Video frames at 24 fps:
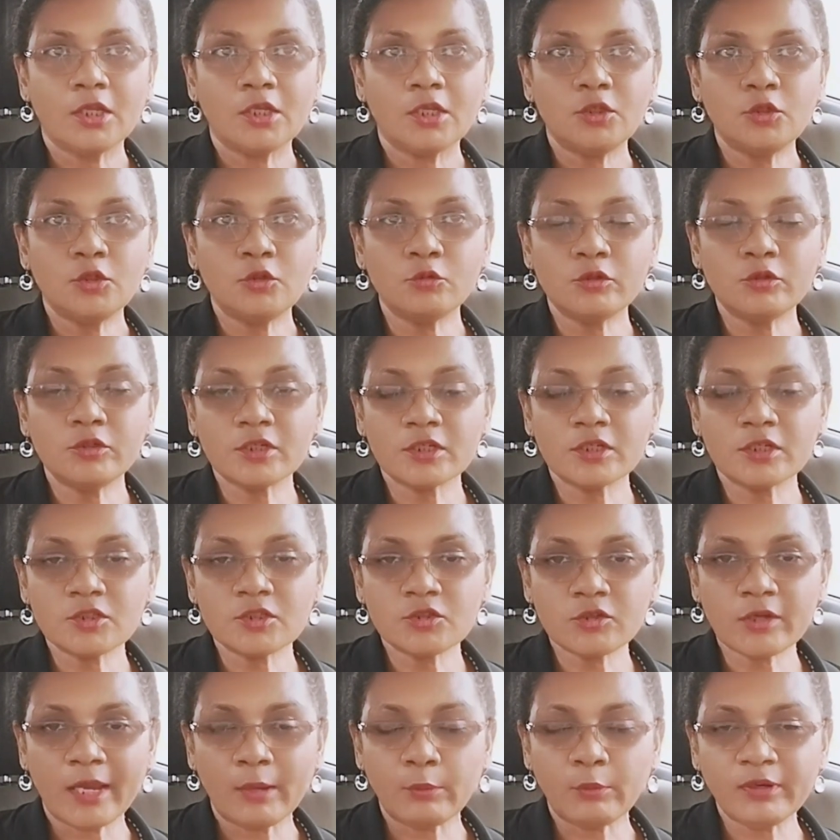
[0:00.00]
You
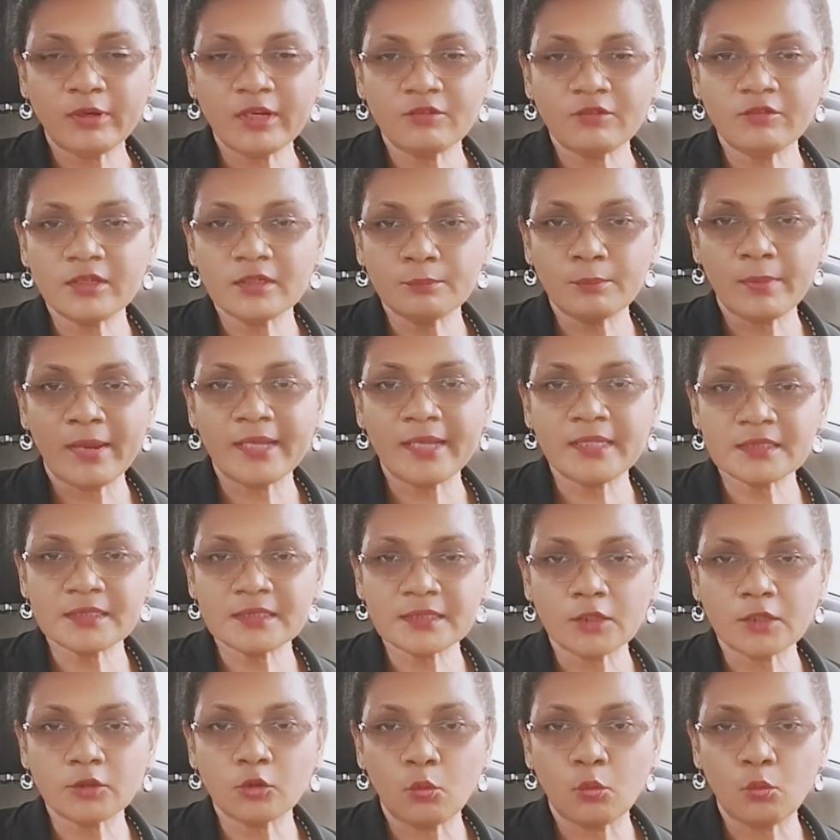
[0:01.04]
just try, whenever your mind
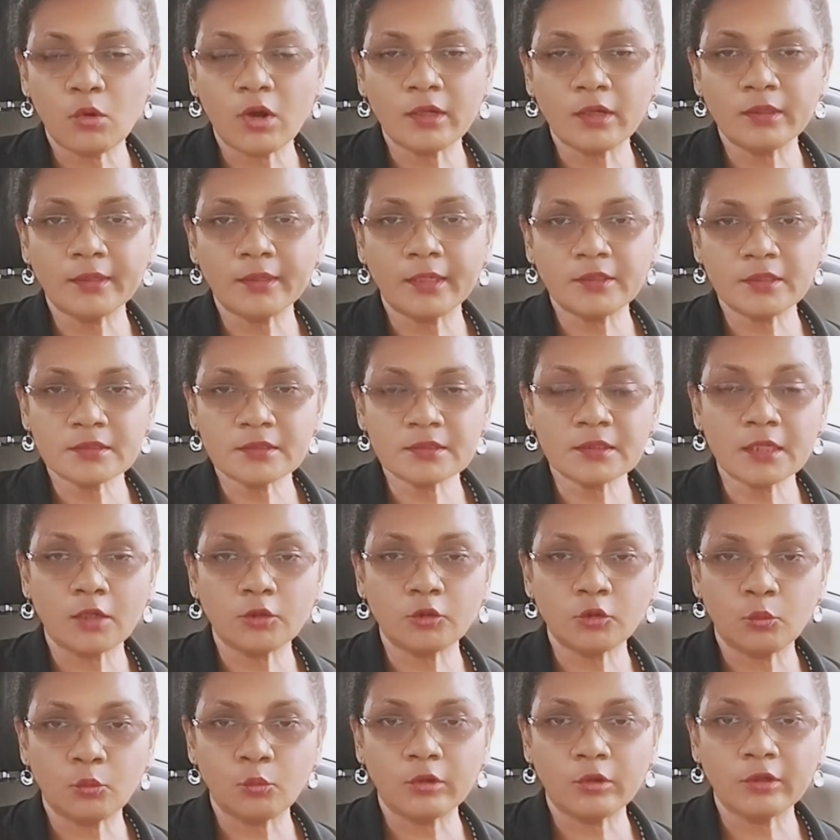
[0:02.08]
start to wander and you
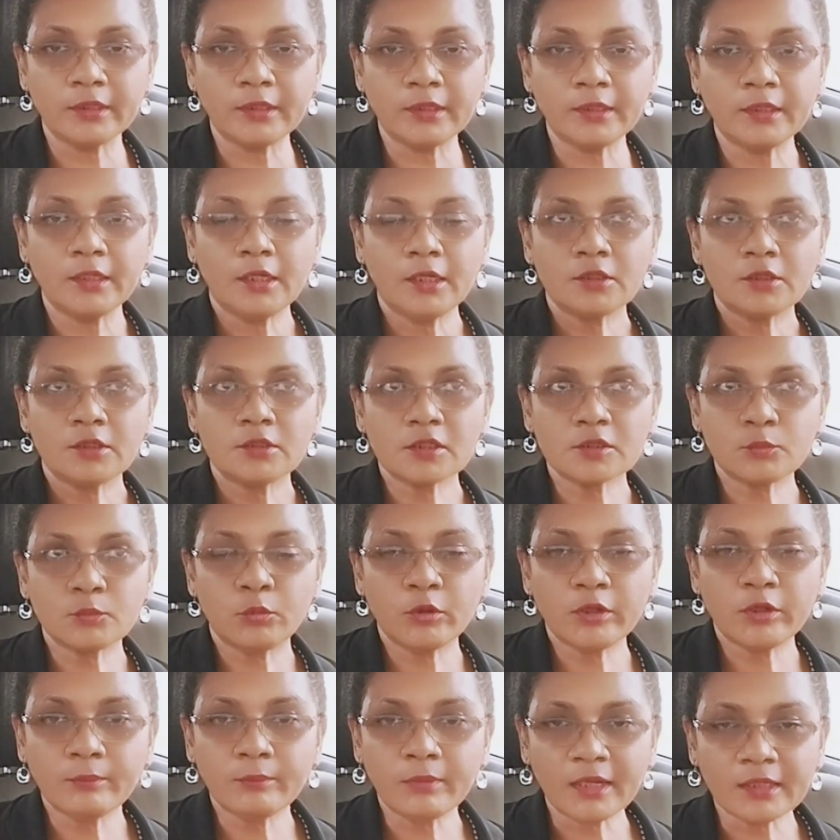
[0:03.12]
start to worry, just
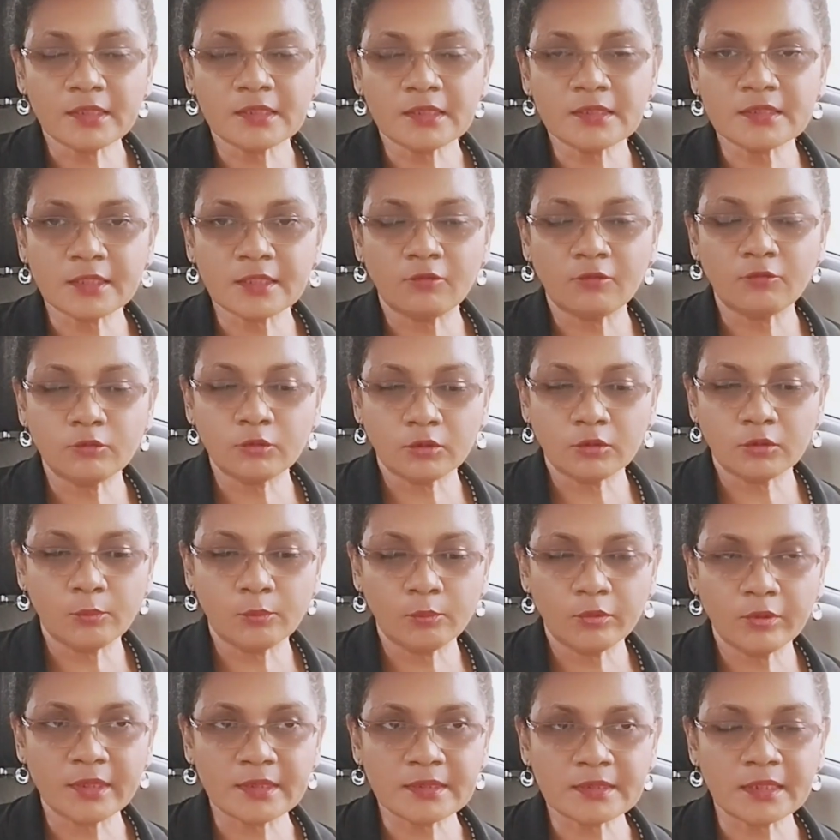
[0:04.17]
bring back yourself to the
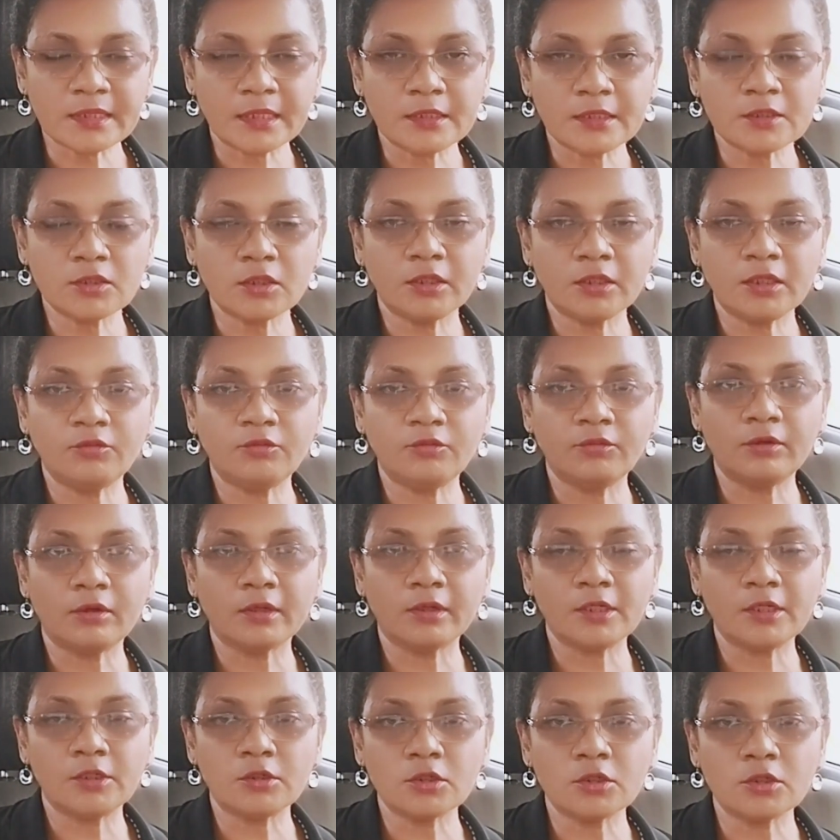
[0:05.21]
present. So if you're
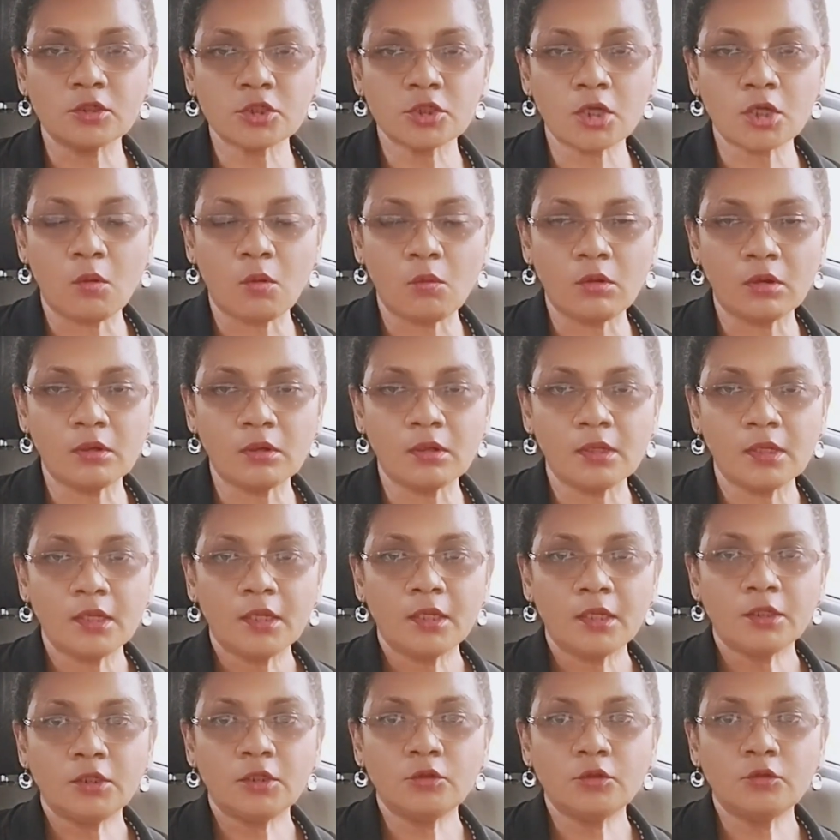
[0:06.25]
in the shower,
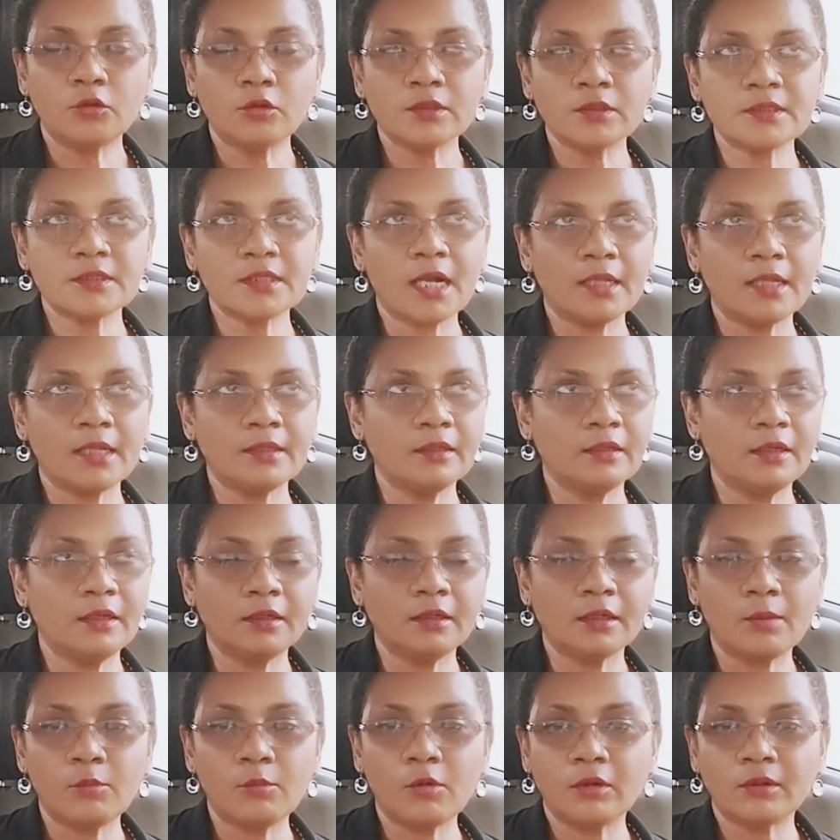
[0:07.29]
you don't start thinking
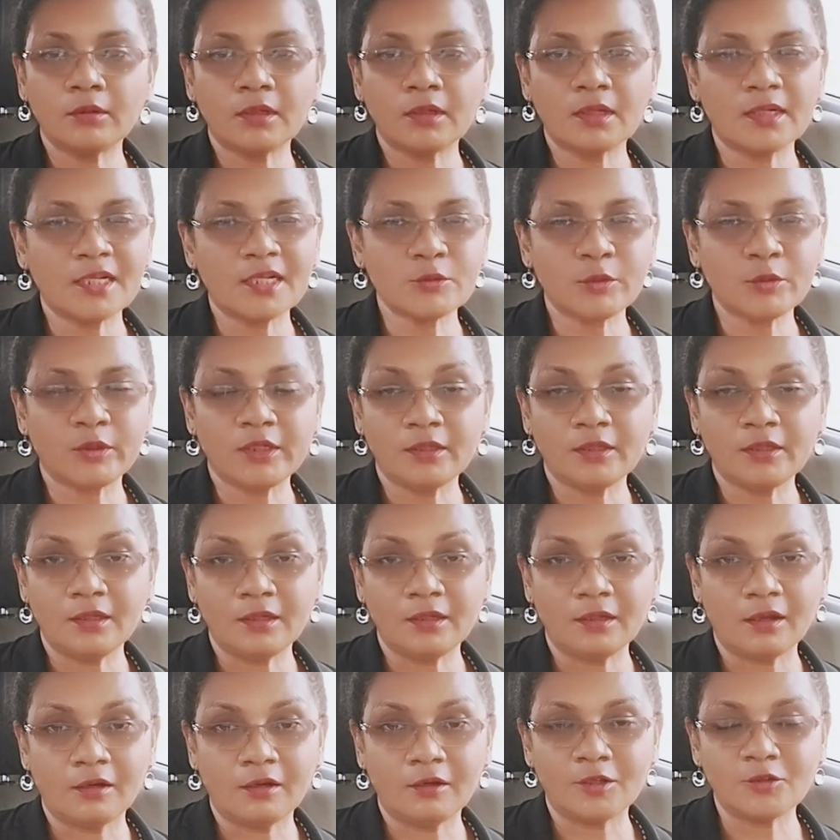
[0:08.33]
about, because that's when you
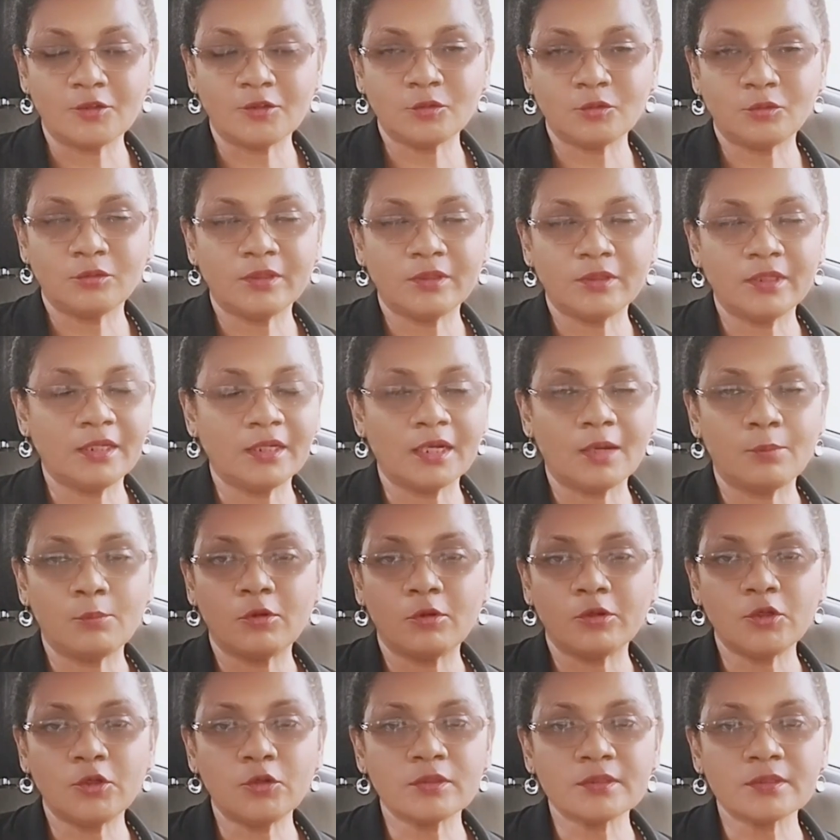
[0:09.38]
think a lot too, thinking about,
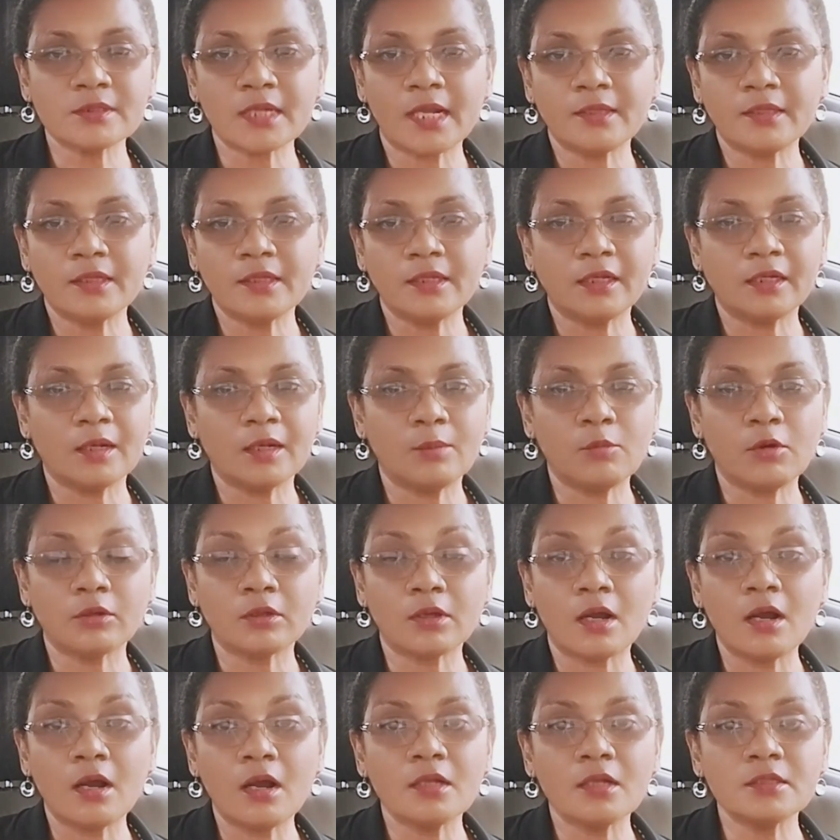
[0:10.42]
you don't start thinking about
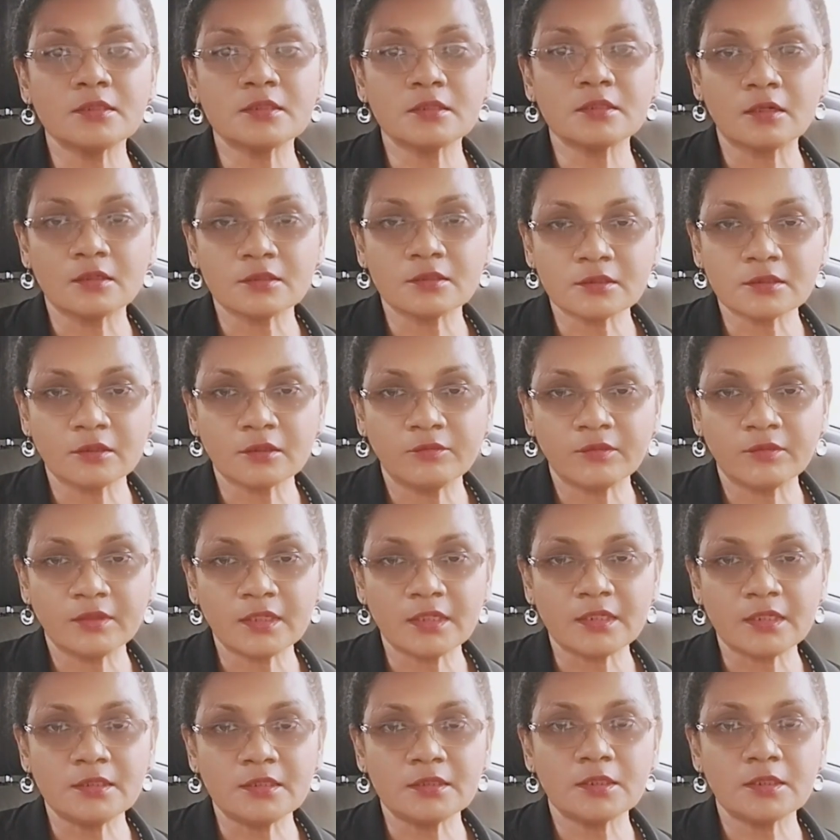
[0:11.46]
all sorts of
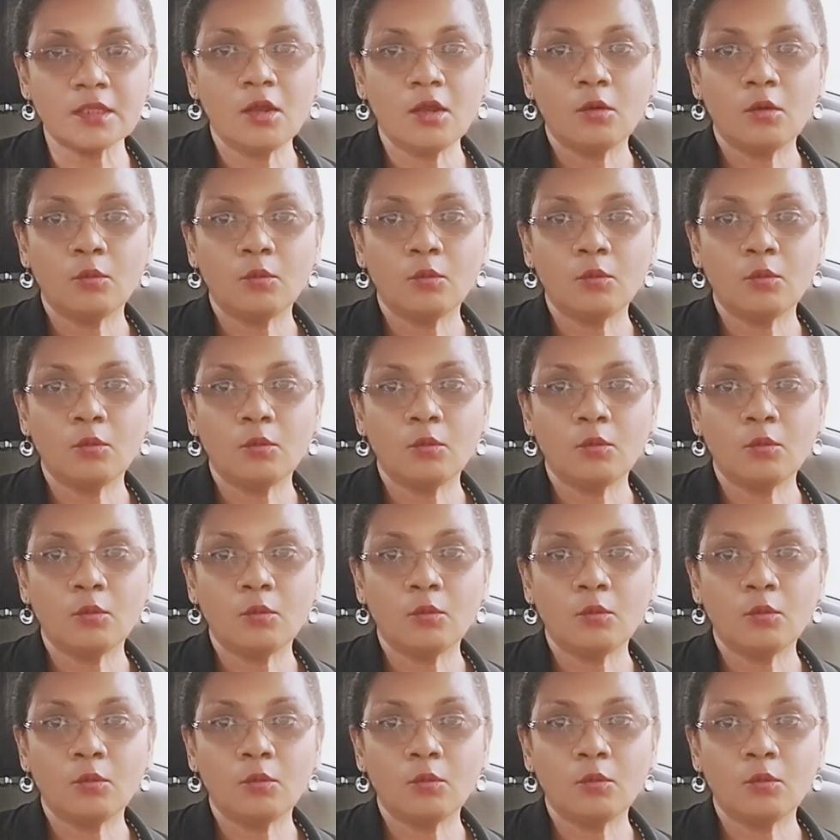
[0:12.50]
things.